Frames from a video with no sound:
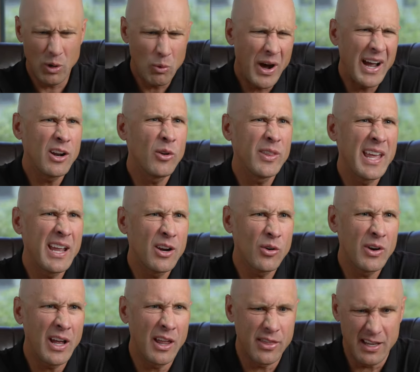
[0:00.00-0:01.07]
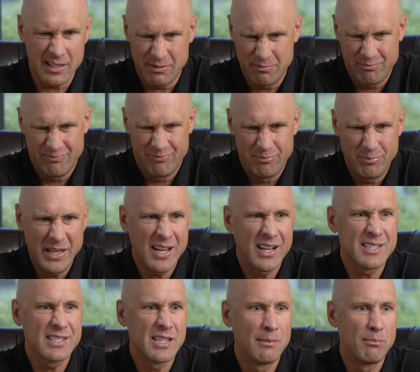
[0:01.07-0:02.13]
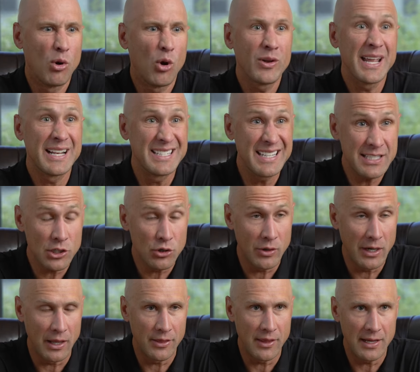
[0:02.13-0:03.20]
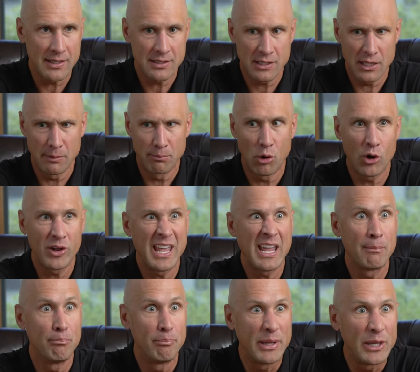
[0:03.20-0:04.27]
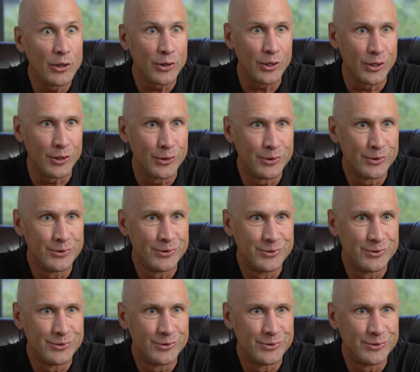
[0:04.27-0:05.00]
Well, why don't they agree on things? Because the more they disagree on things, the more they can bill you,